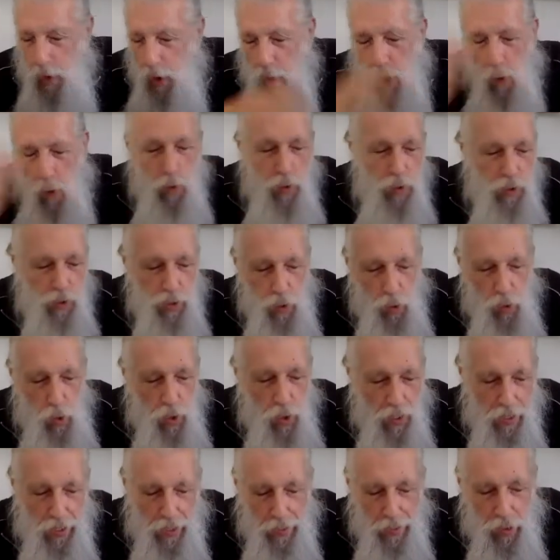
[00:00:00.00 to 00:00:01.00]
oh, it's
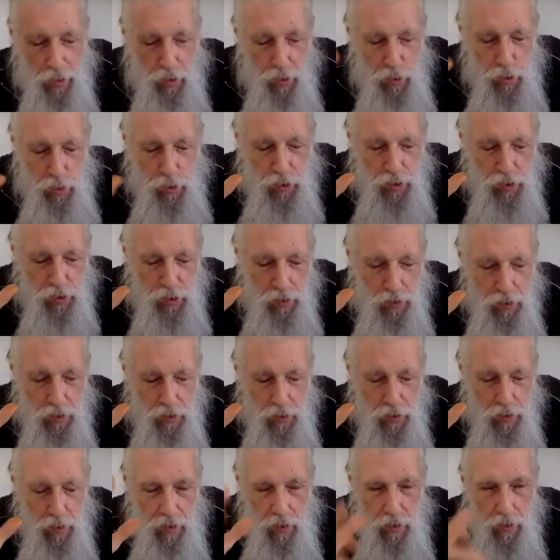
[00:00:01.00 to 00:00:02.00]
all an illusion.
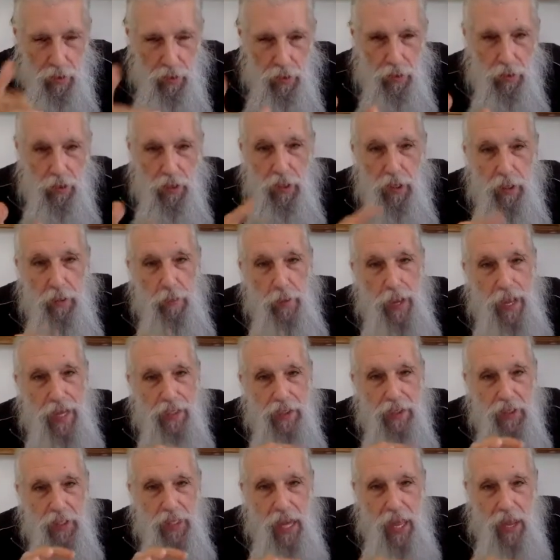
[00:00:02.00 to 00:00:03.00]
You can
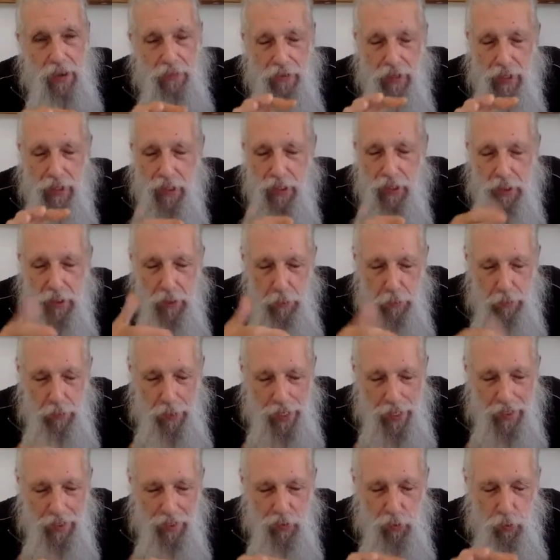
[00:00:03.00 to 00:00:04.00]
imagine having a
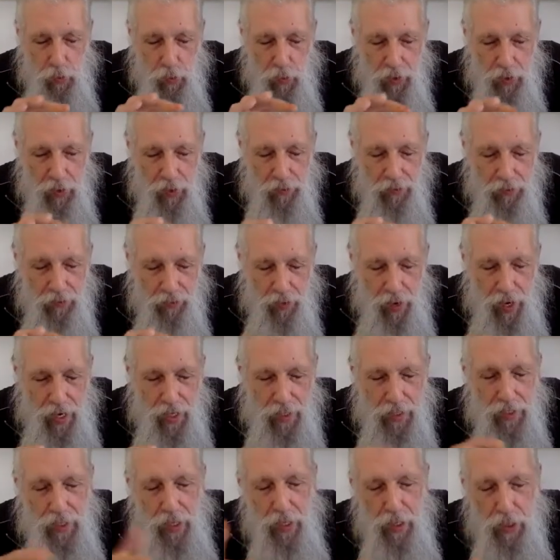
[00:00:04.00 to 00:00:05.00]
debate with a
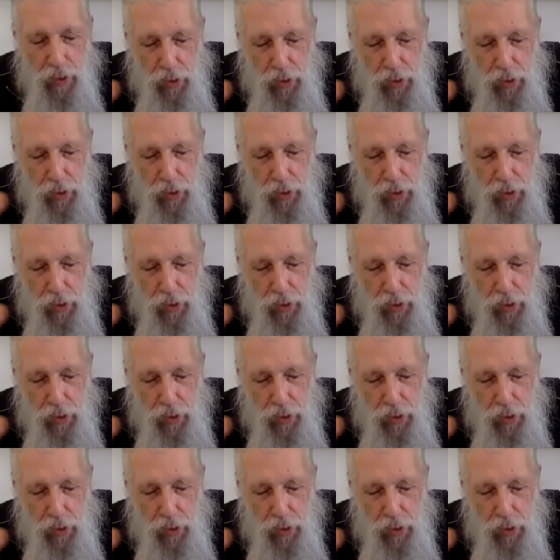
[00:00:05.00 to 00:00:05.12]
friend in a